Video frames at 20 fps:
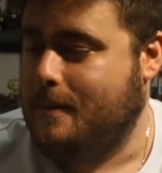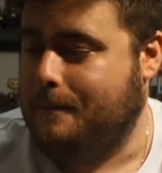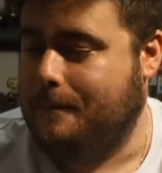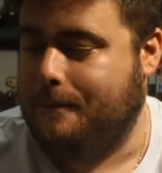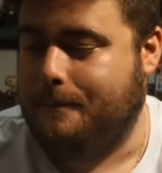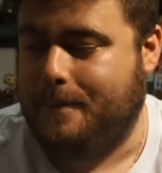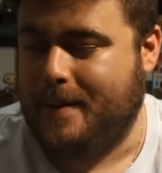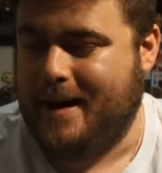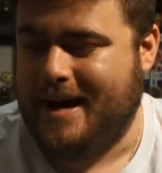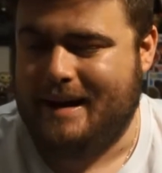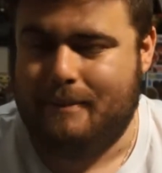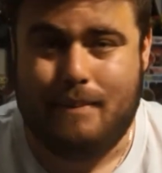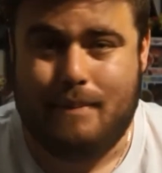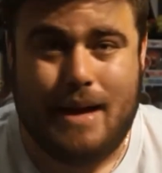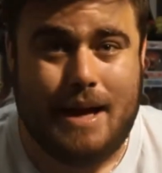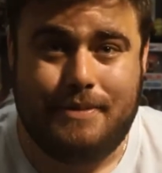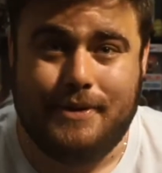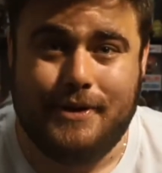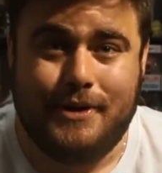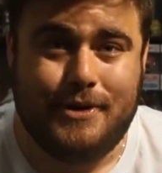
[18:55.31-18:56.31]
but
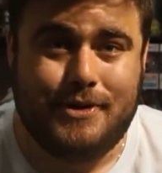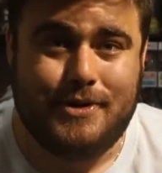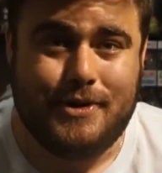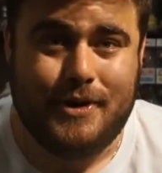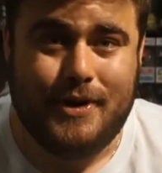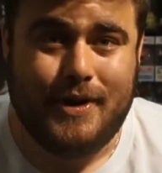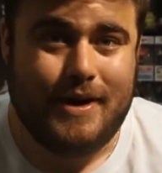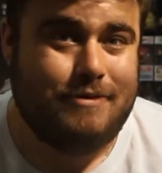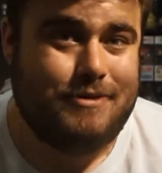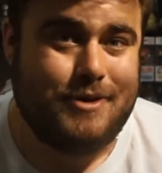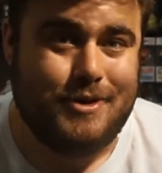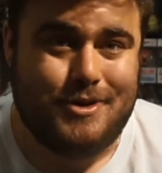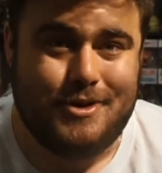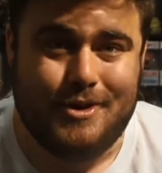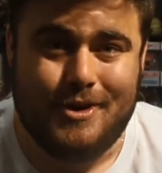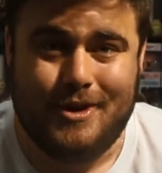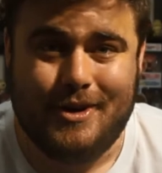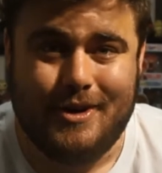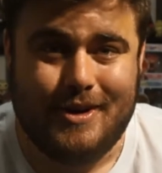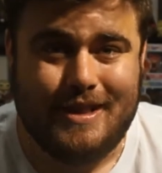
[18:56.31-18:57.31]
maybe you do. If you
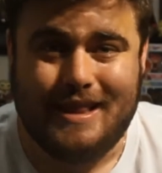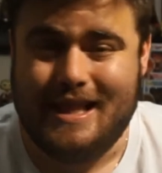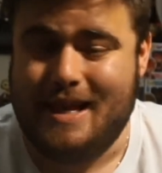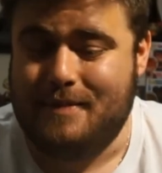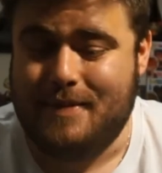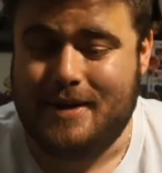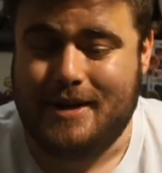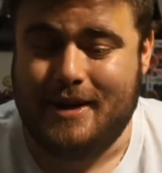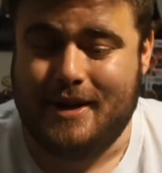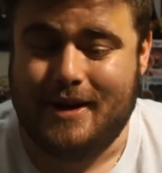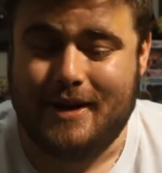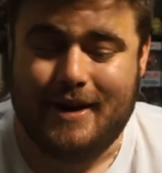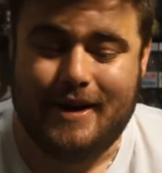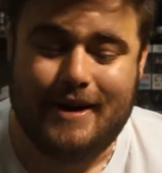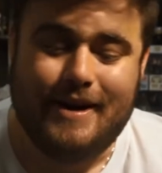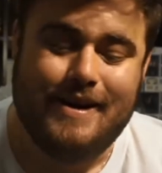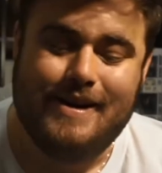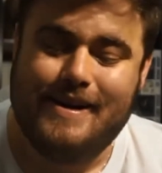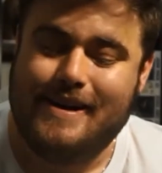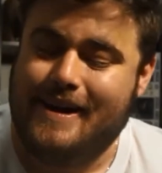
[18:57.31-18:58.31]
do, let me know.